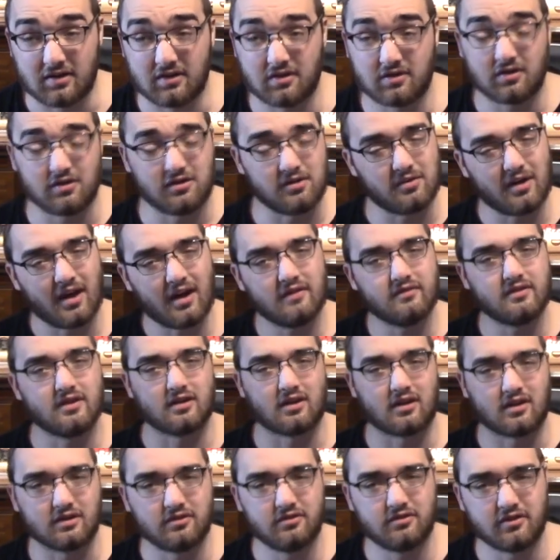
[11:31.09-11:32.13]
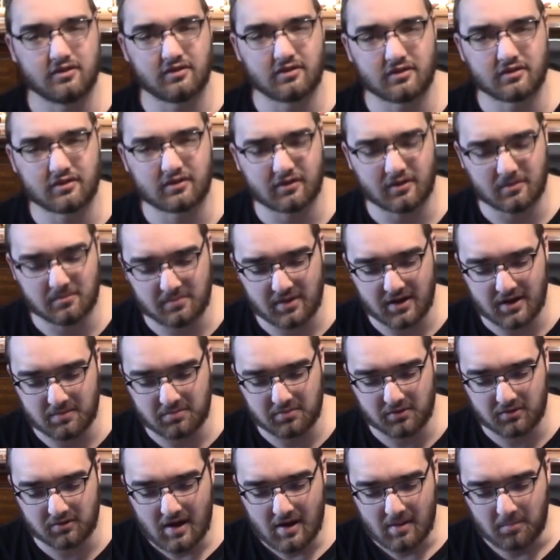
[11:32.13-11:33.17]
You know, you have your hunches in some
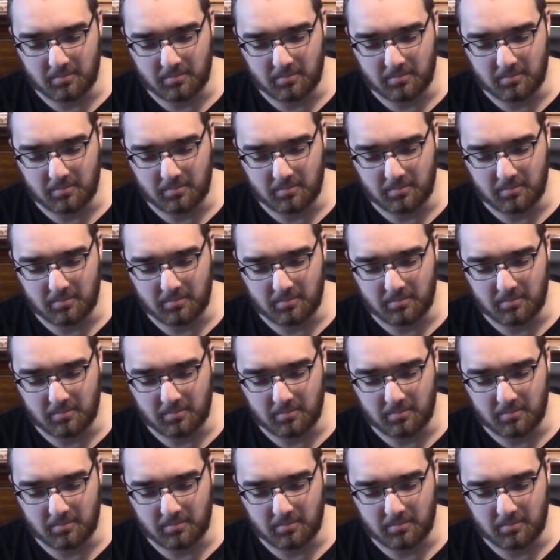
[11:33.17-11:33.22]
people,